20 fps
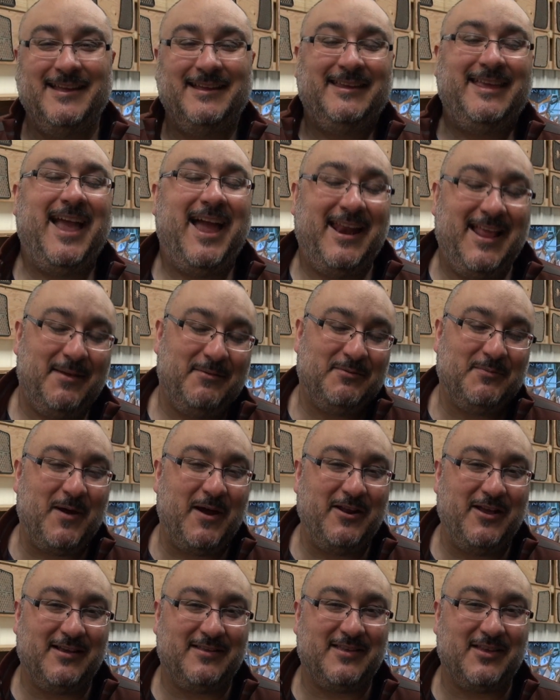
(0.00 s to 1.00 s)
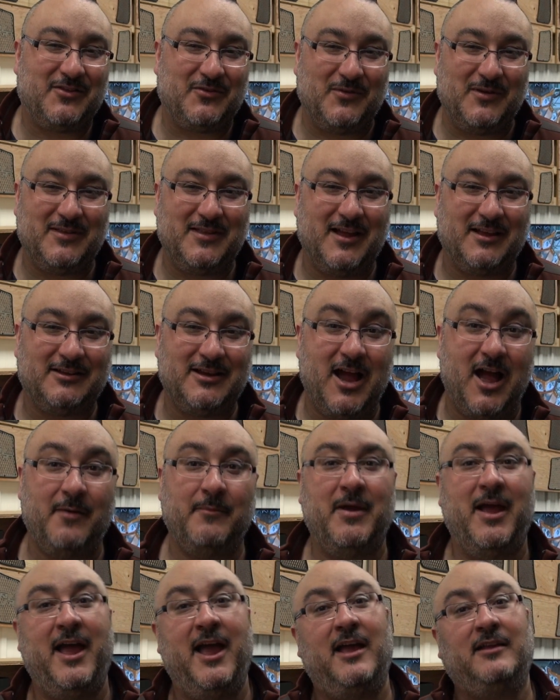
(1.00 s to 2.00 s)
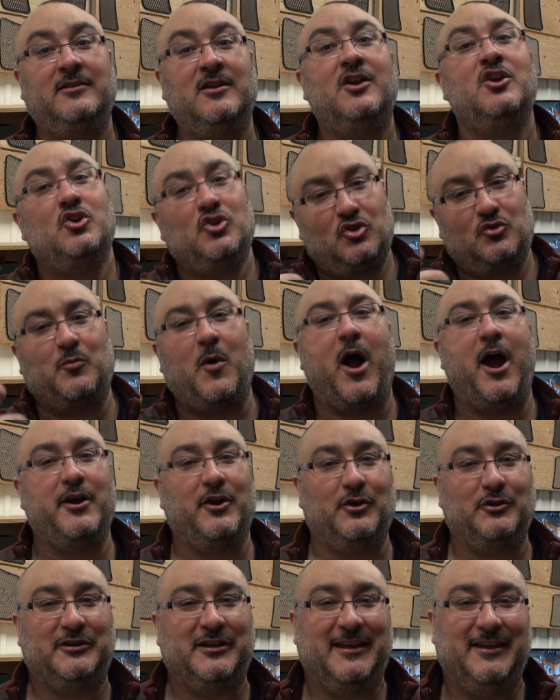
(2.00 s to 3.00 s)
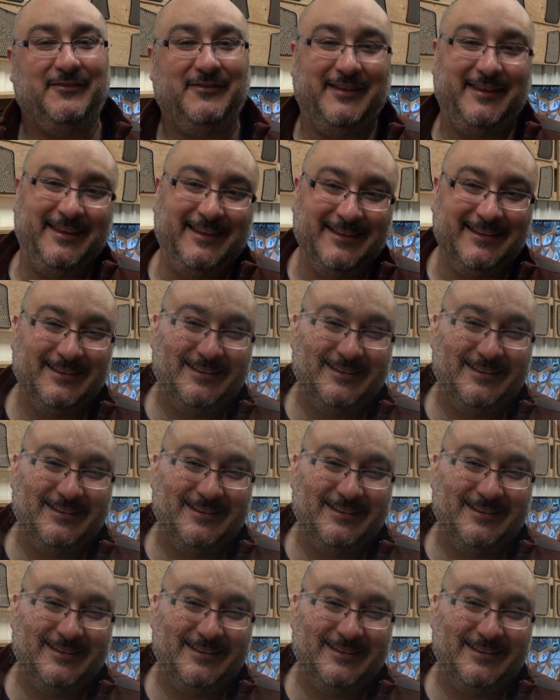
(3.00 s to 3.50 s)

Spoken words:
Can-Am SpyderAccessories.com and Spyder TV.